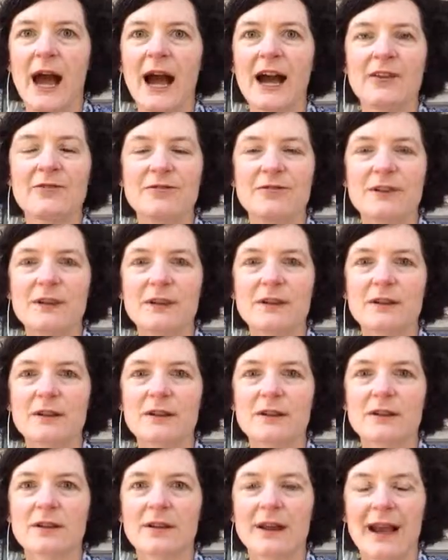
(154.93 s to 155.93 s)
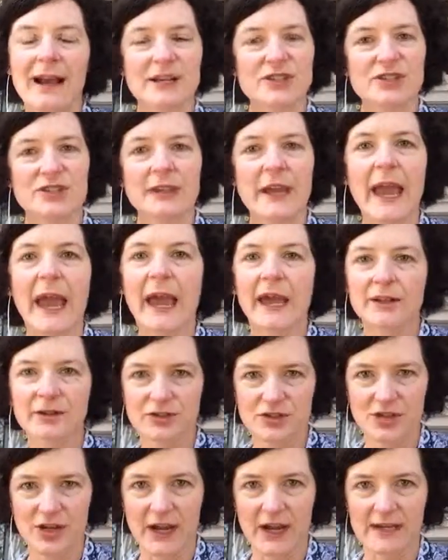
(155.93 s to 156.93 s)
I feel actually
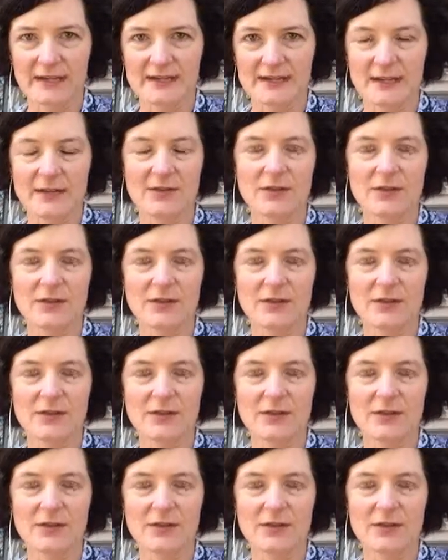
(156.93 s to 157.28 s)
energized,